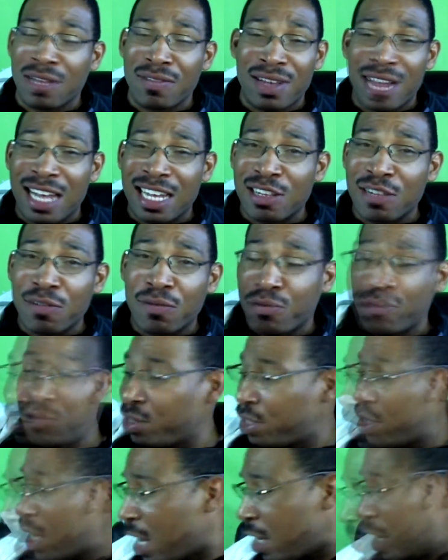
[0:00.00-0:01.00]
I've gotten a
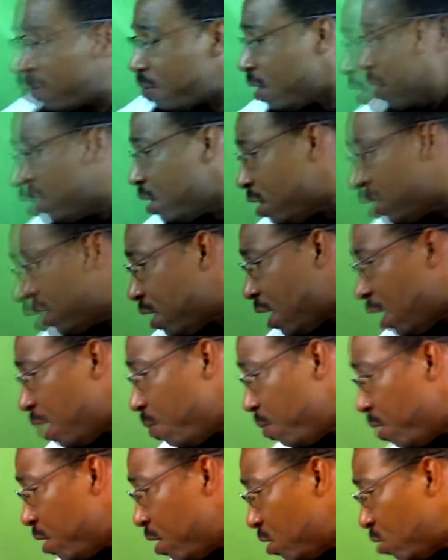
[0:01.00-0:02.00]
free game. The
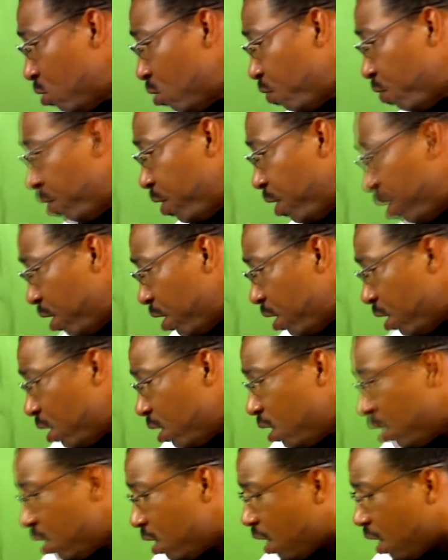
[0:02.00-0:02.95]
game is over here.